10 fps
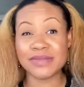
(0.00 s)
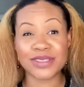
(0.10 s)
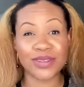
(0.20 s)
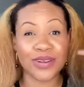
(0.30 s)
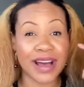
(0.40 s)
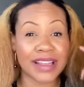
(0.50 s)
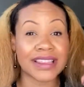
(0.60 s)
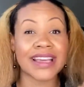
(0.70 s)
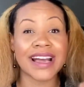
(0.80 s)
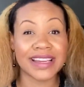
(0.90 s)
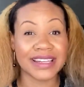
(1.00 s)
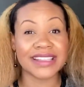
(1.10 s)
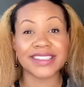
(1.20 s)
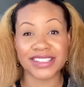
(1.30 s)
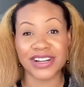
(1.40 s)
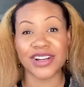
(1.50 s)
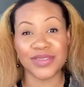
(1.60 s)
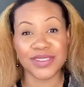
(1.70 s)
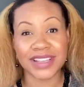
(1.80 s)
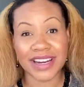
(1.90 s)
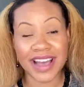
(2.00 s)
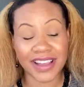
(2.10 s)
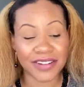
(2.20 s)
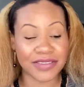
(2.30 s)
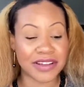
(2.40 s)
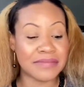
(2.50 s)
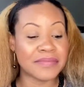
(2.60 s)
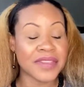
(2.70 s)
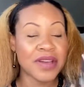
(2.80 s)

so I think I need to start using an eye cream.